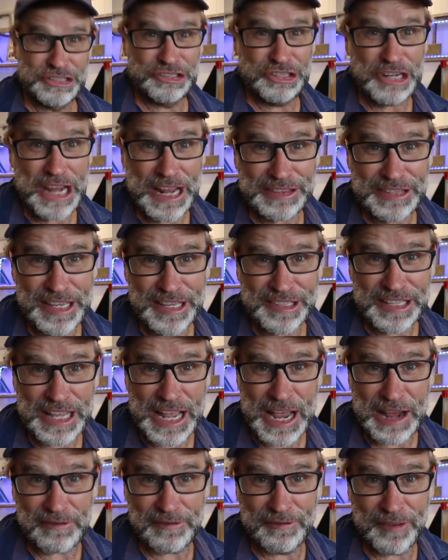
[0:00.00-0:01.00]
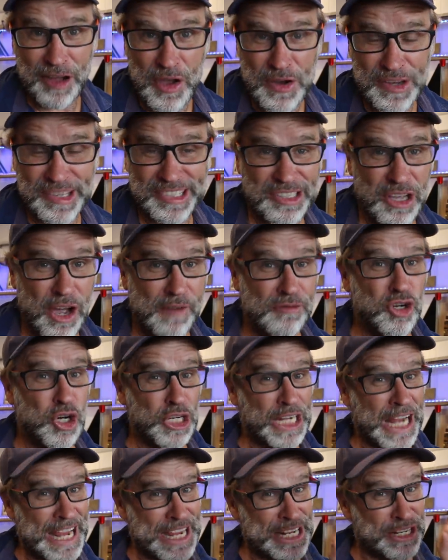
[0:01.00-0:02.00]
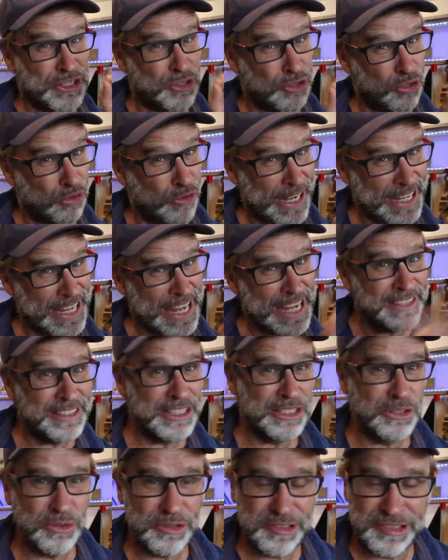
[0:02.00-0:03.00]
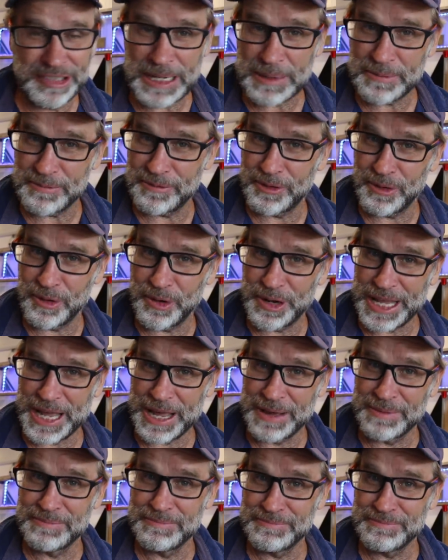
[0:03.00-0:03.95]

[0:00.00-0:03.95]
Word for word: Check this out folks, I've got a cracking little tip for you.